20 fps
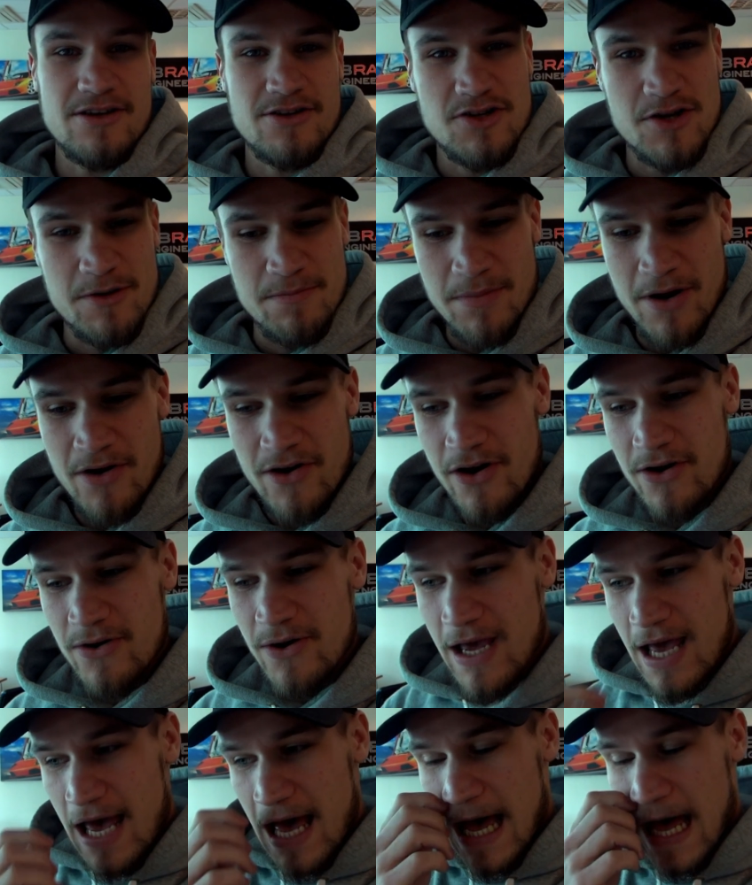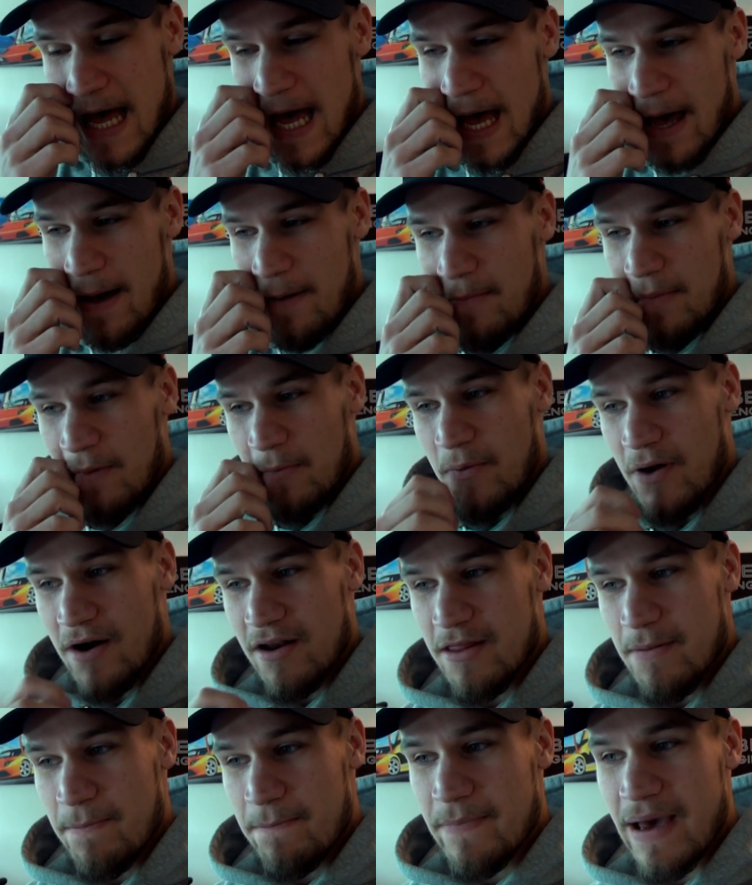and tomorrow one
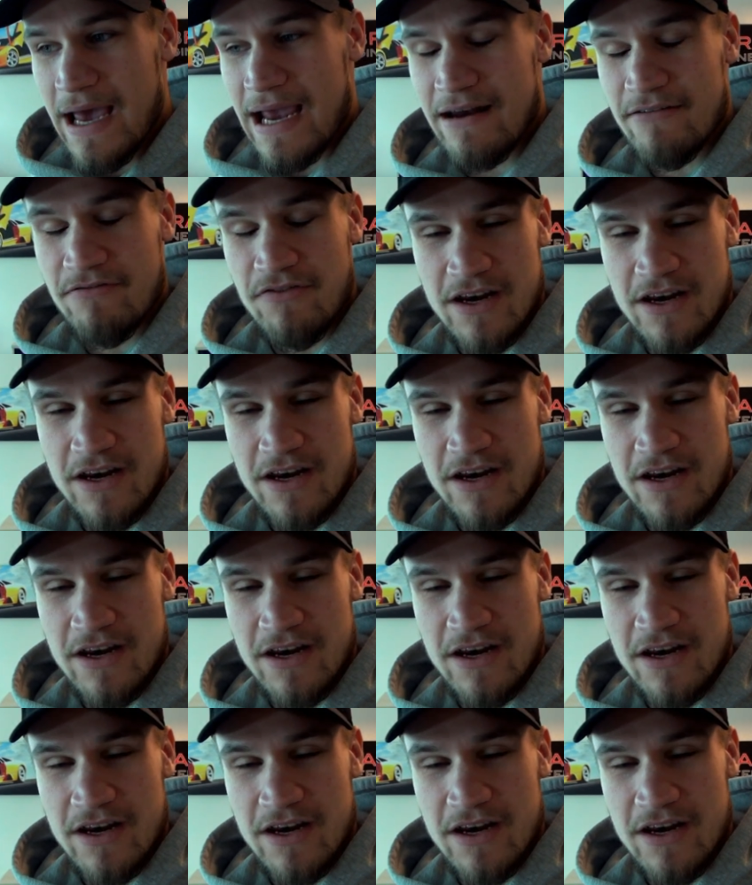of the main